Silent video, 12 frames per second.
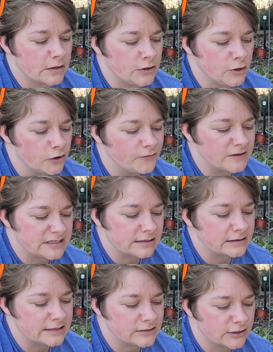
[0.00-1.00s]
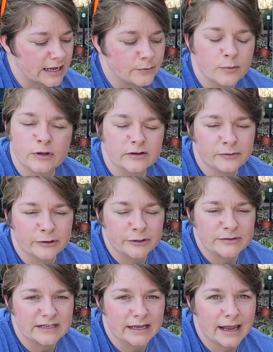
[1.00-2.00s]
your facilities are capable of
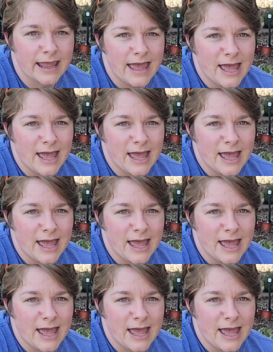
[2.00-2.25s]
producing.